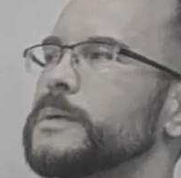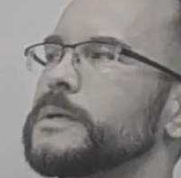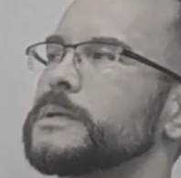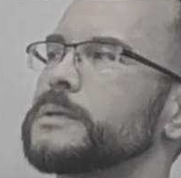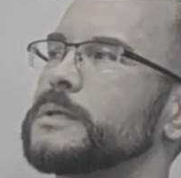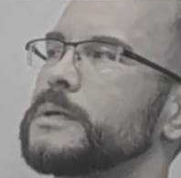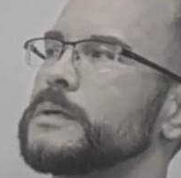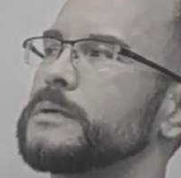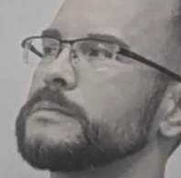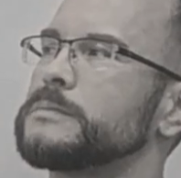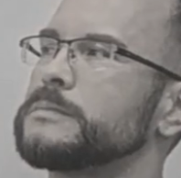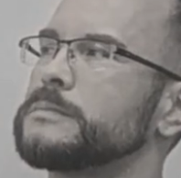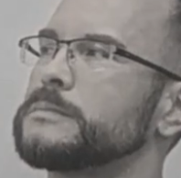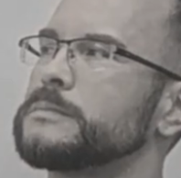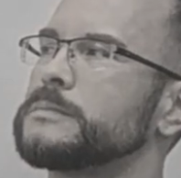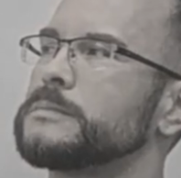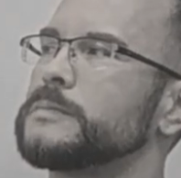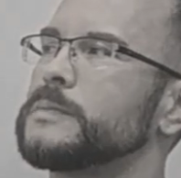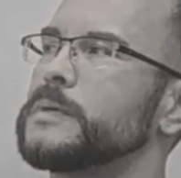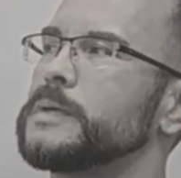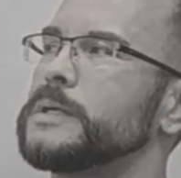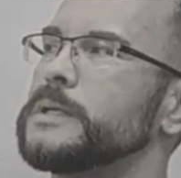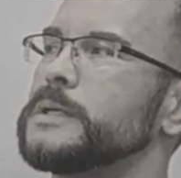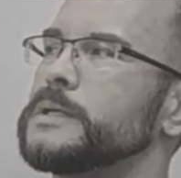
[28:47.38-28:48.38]
like that.
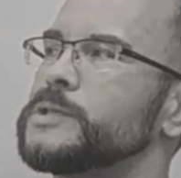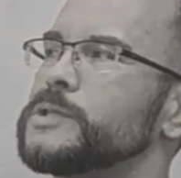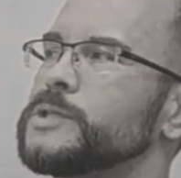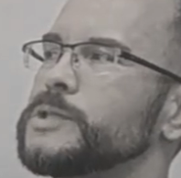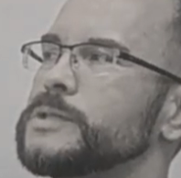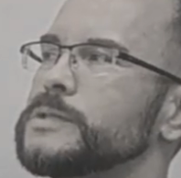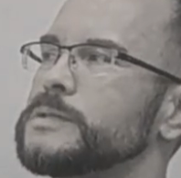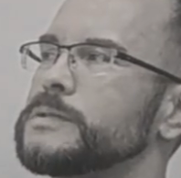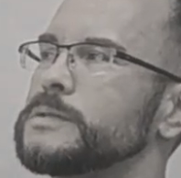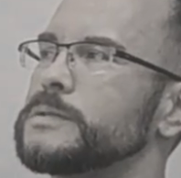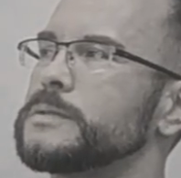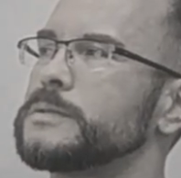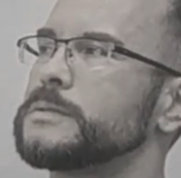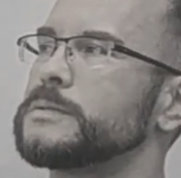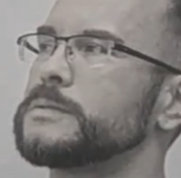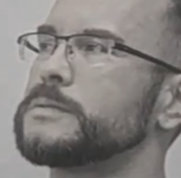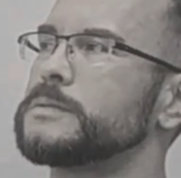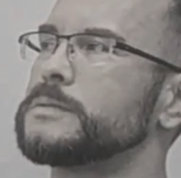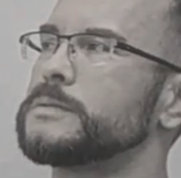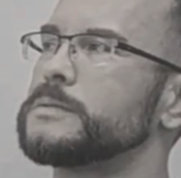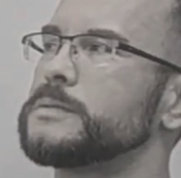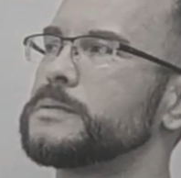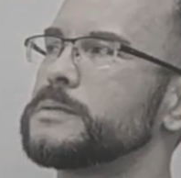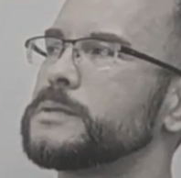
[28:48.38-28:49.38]
Yeah. Right. Yeah.
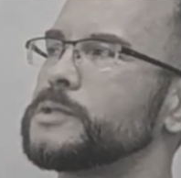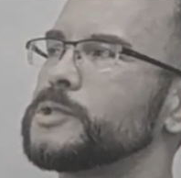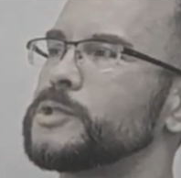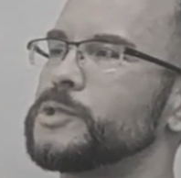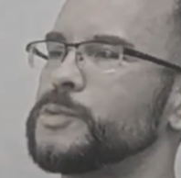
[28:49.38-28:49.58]
It's